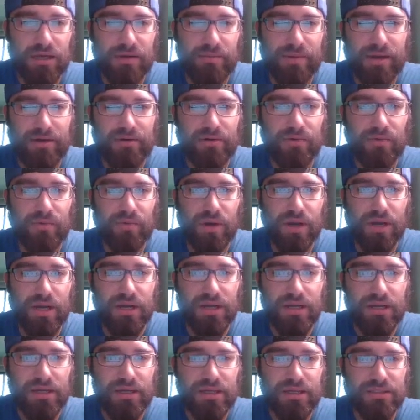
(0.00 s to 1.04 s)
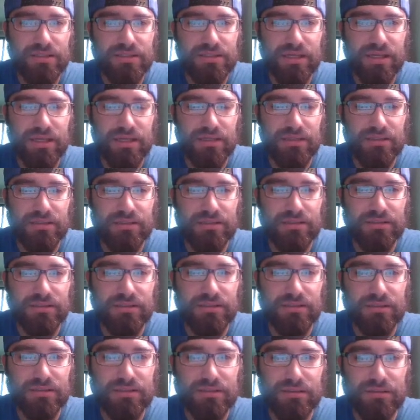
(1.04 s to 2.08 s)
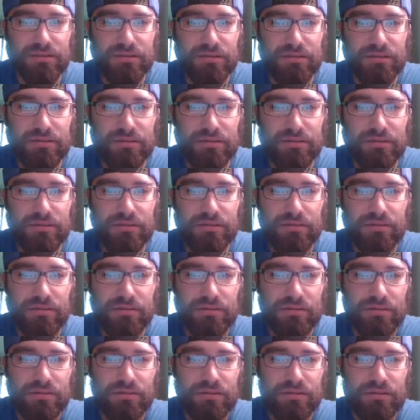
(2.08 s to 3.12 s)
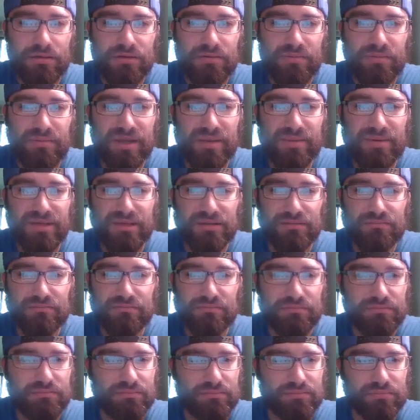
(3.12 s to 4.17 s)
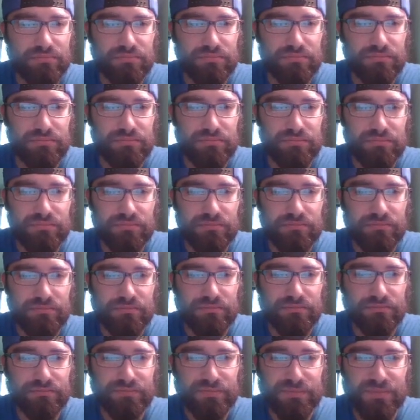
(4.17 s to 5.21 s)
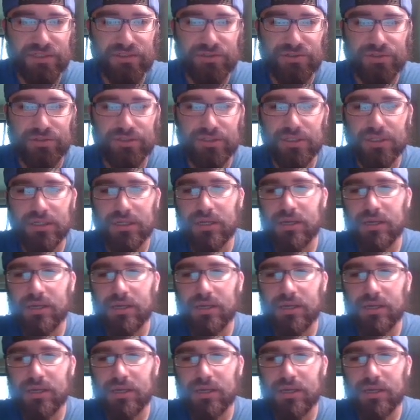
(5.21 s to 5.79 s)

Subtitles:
don't know why it says. Maybe it. Interesting.